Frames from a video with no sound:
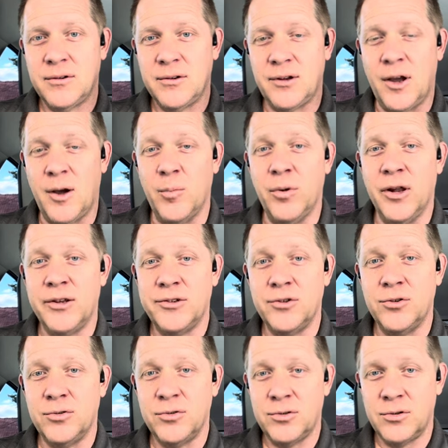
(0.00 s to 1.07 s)
God bless
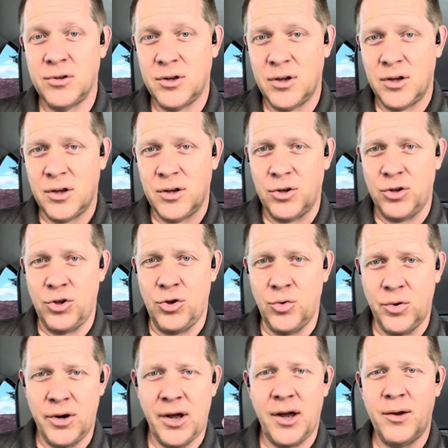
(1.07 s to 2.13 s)
you. You
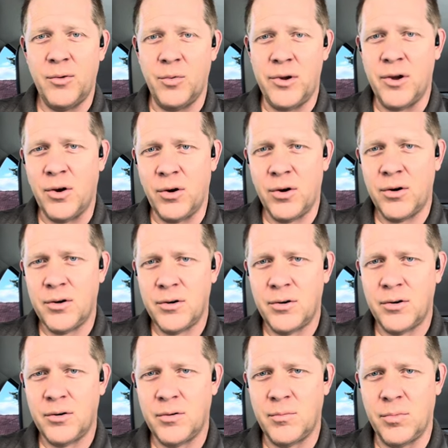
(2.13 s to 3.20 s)
and I, we are
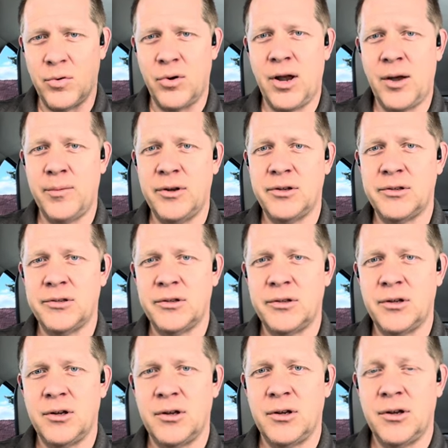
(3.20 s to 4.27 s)
Barabbas,
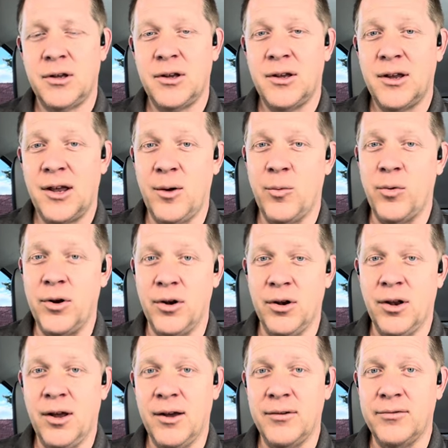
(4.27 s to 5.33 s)
and we are
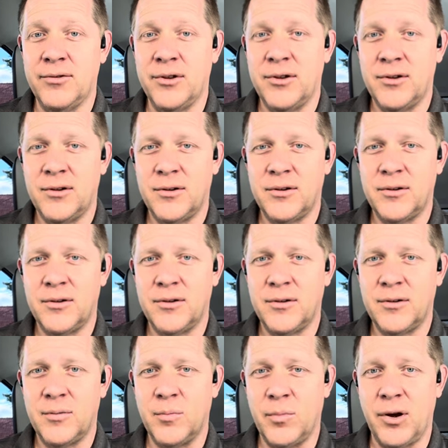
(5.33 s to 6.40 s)
loved
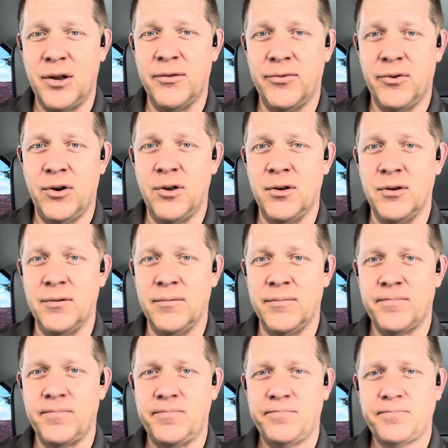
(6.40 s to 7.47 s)
by the Father.
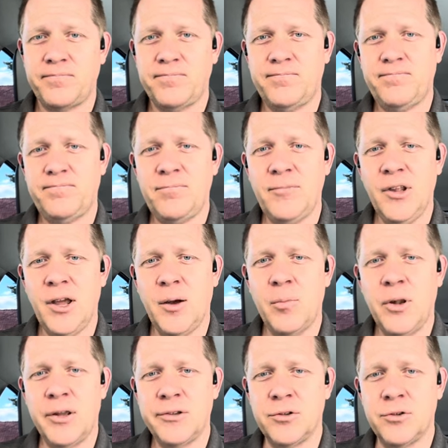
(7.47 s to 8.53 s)
God
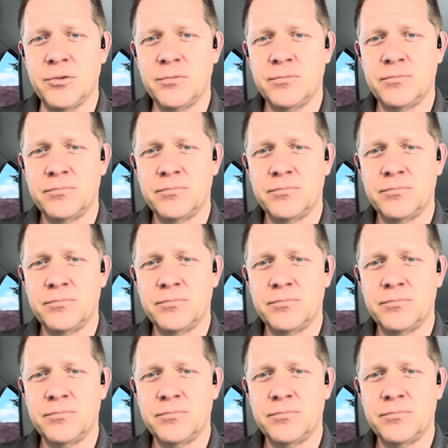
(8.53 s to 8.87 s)
bless you.